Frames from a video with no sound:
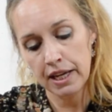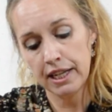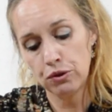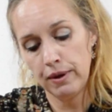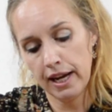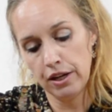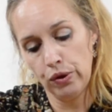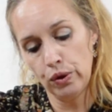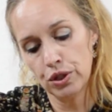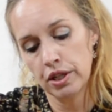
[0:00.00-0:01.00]
that we can
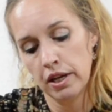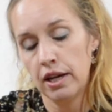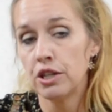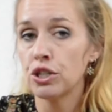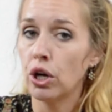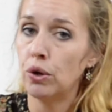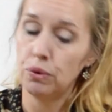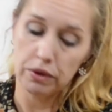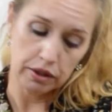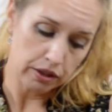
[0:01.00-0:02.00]
use, so
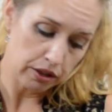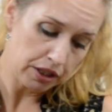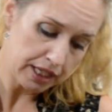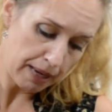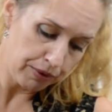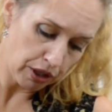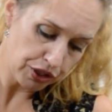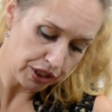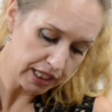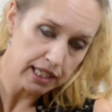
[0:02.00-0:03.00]
the tape
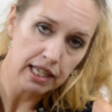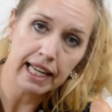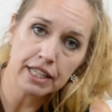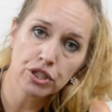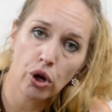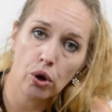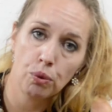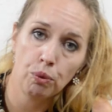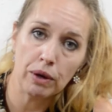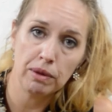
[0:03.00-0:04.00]
doesn't let go
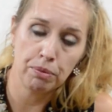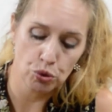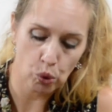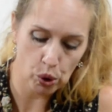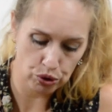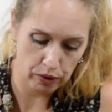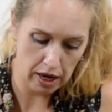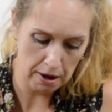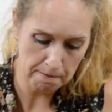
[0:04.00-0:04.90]
when we put water in.